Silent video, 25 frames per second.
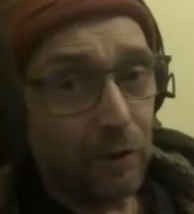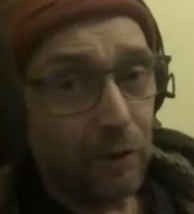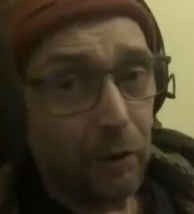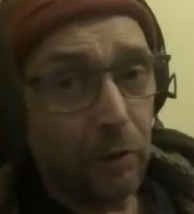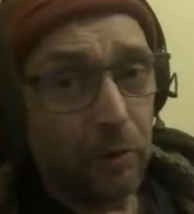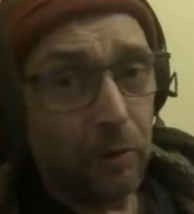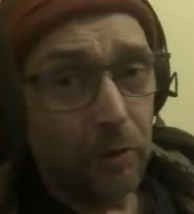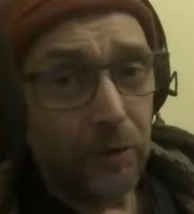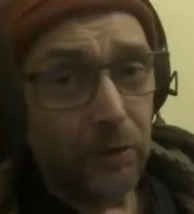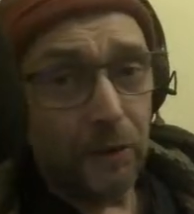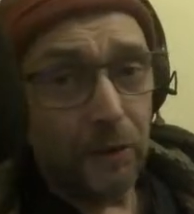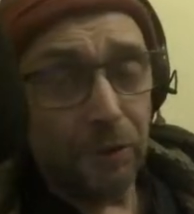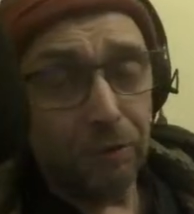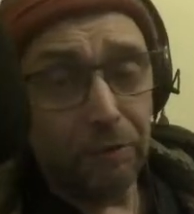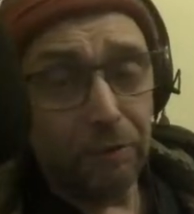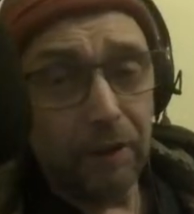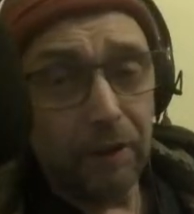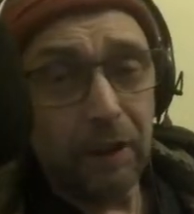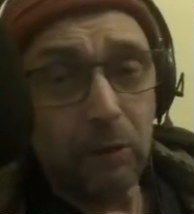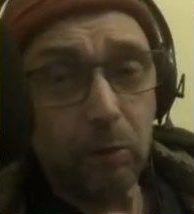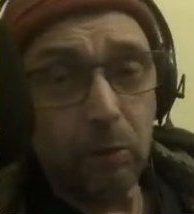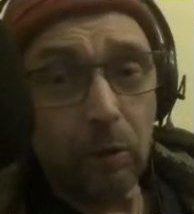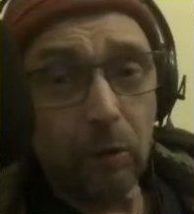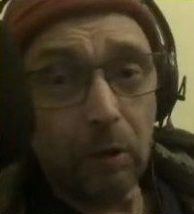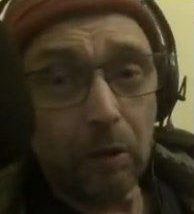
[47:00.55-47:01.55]
2 to
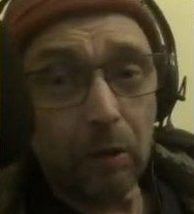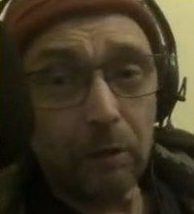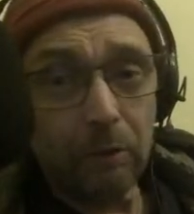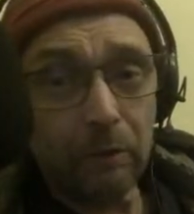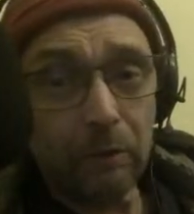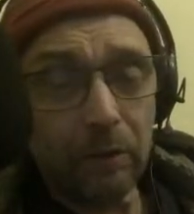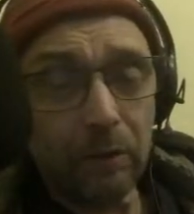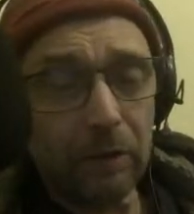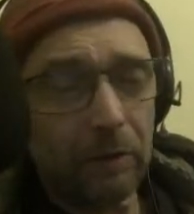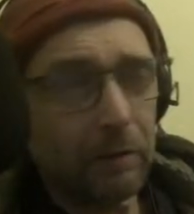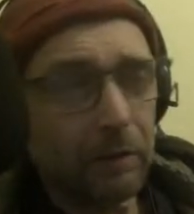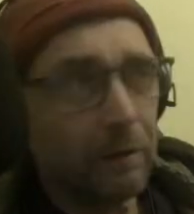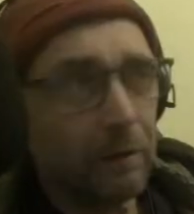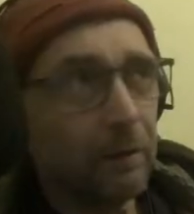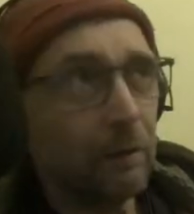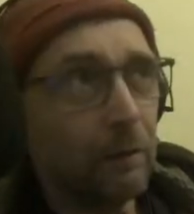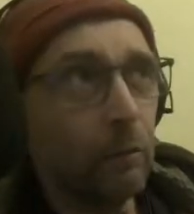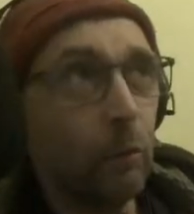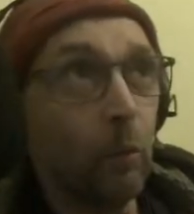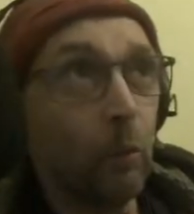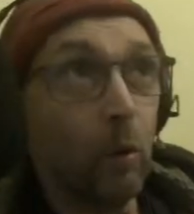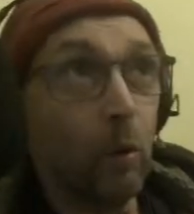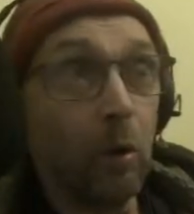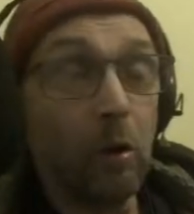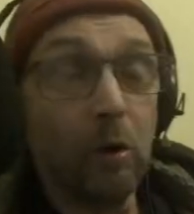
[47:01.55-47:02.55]
3 walk.
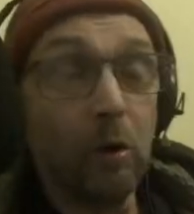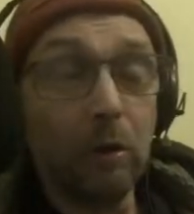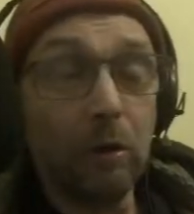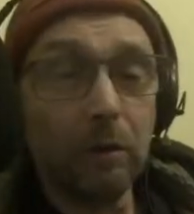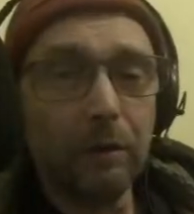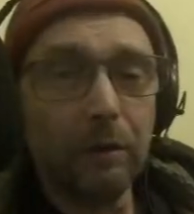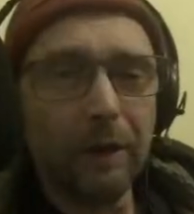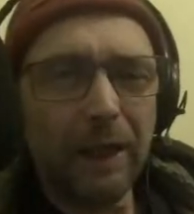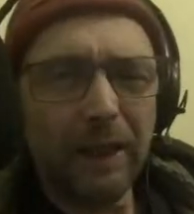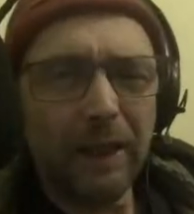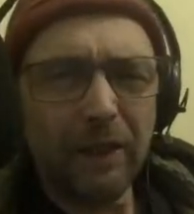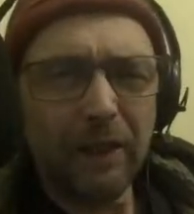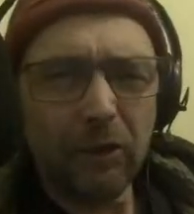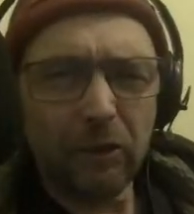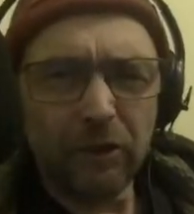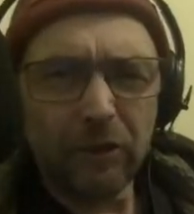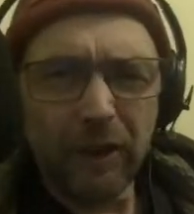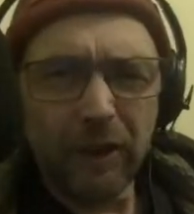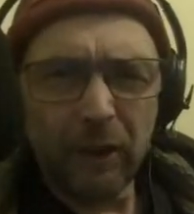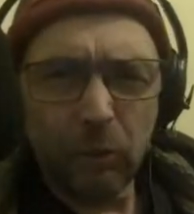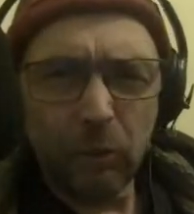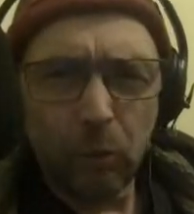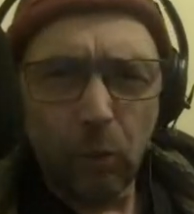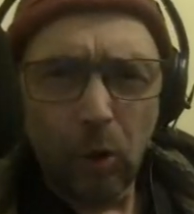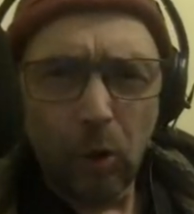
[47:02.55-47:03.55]
I just
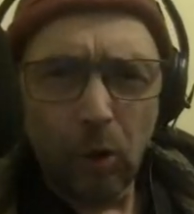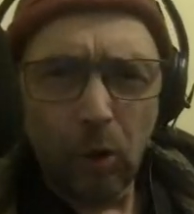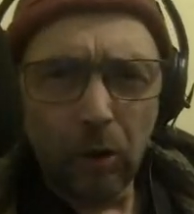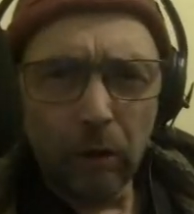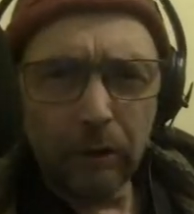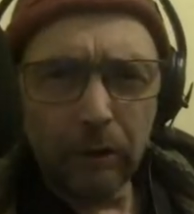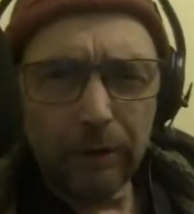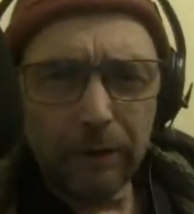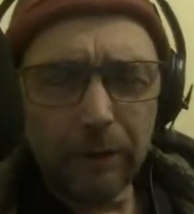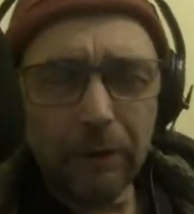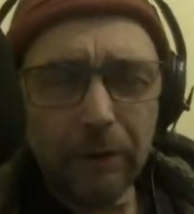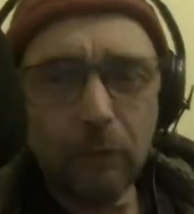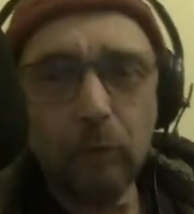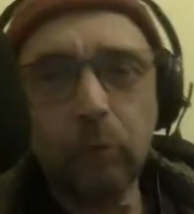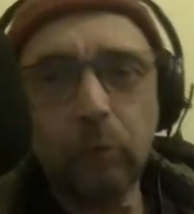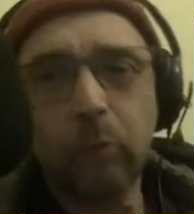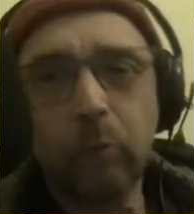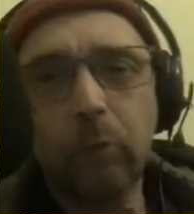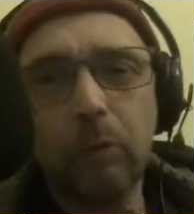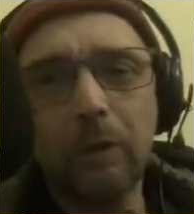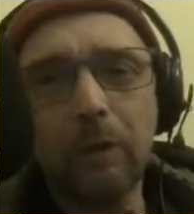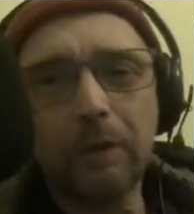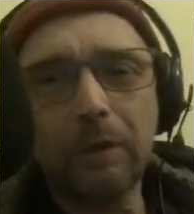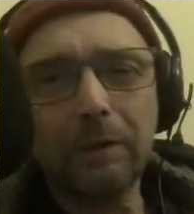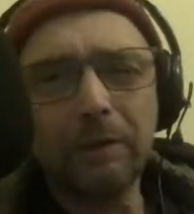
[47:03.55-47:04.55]
said walks.
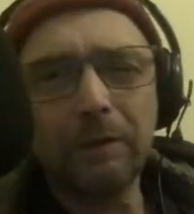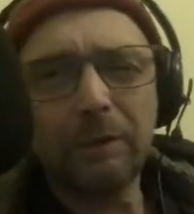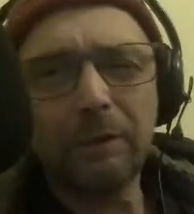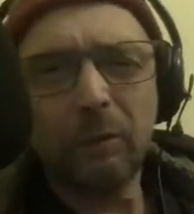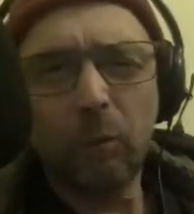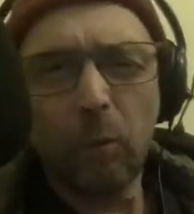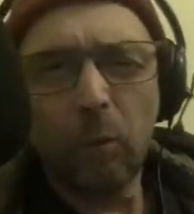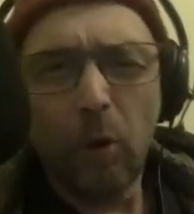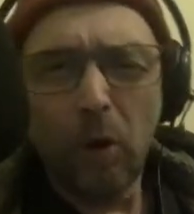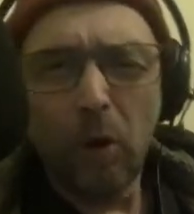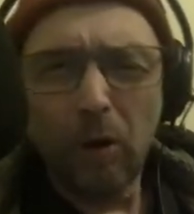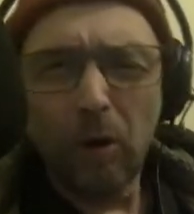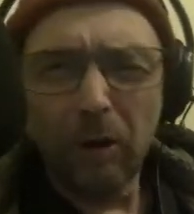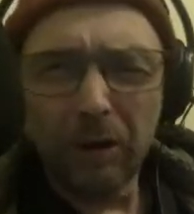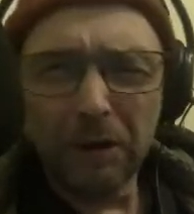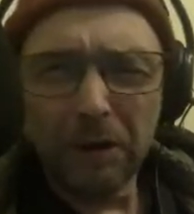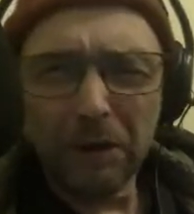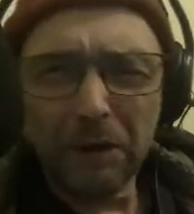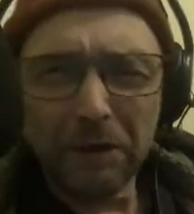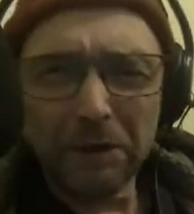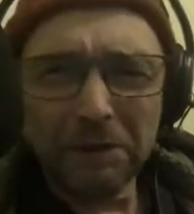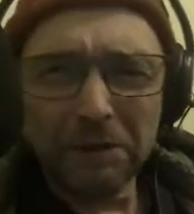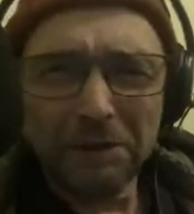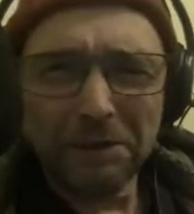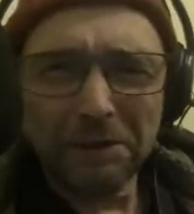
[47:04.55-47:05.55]

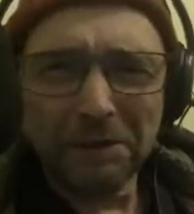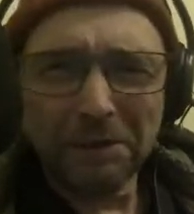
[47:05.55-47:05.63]
Walks.